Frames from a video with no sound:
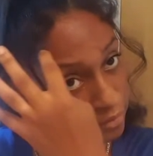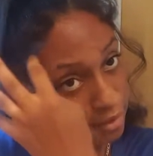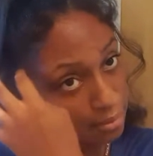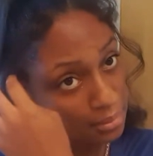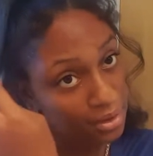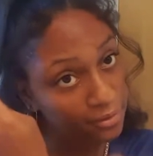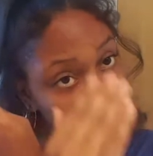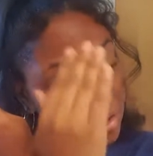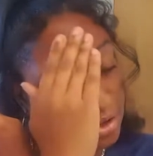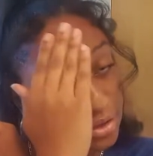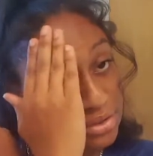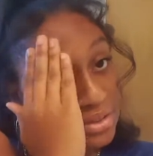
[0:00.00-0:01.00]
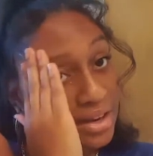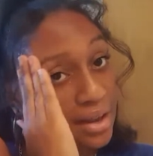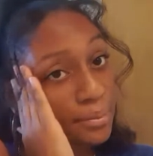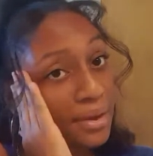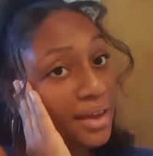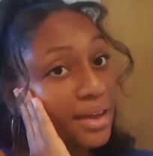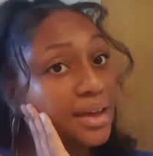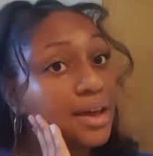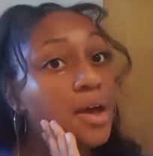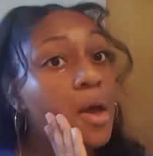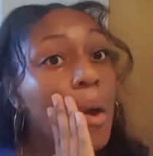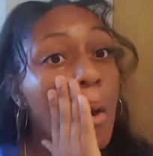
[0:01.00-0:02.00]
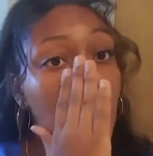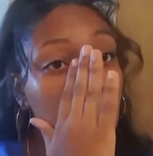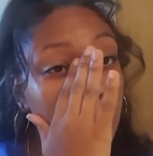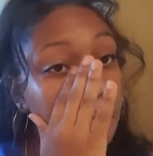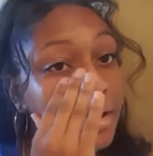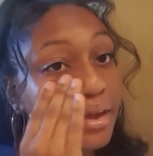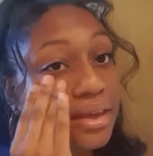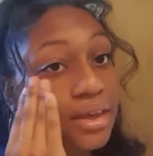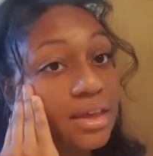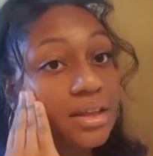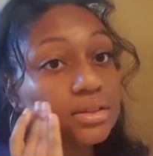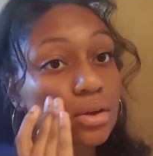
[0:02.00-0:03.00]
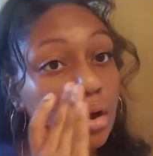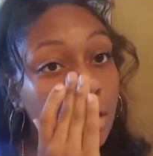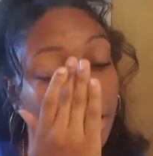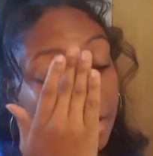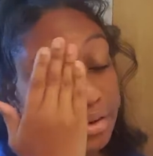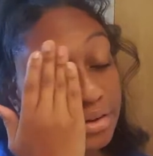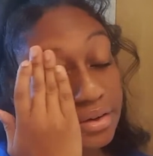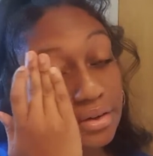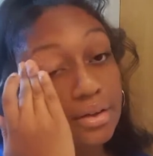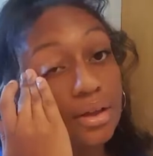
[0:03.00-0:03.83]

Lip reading: very many videos that I make where my kids aren't.